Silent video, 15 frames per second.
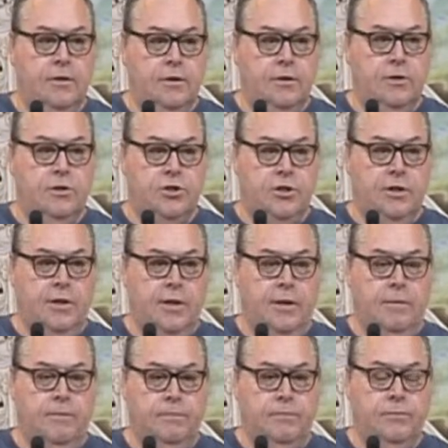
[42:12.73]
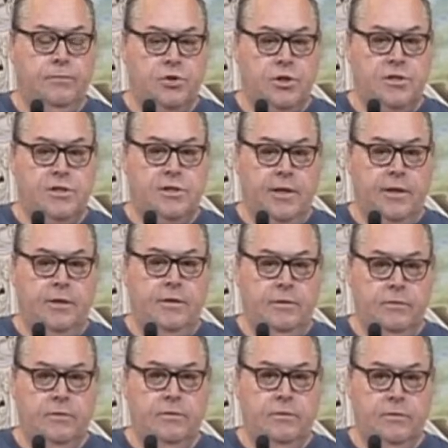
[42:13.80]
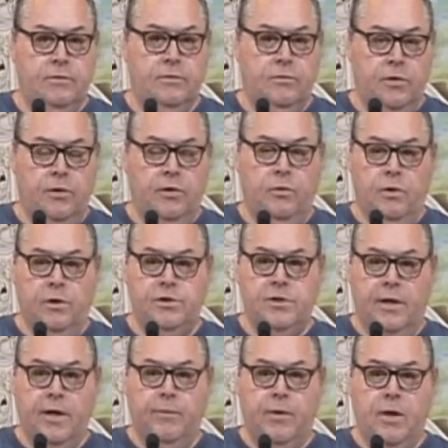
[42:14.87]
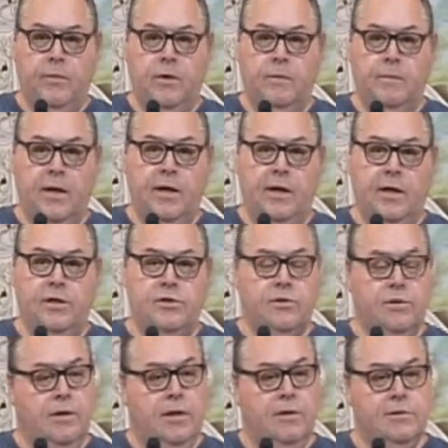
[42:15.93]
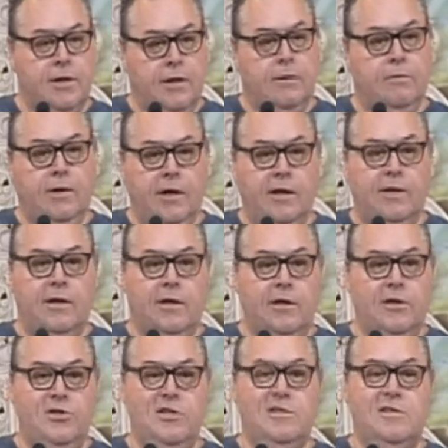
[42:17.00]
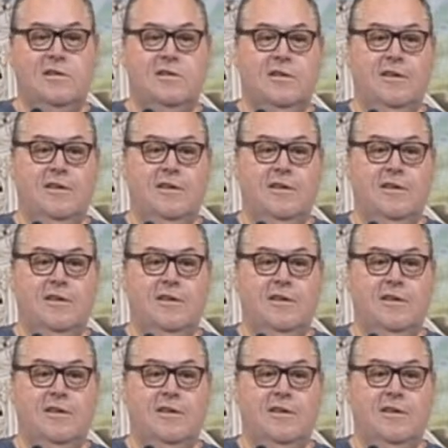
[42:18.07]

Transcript: She said one of the words that kept coming to my head, so I was like, okay, thank you, Jesus.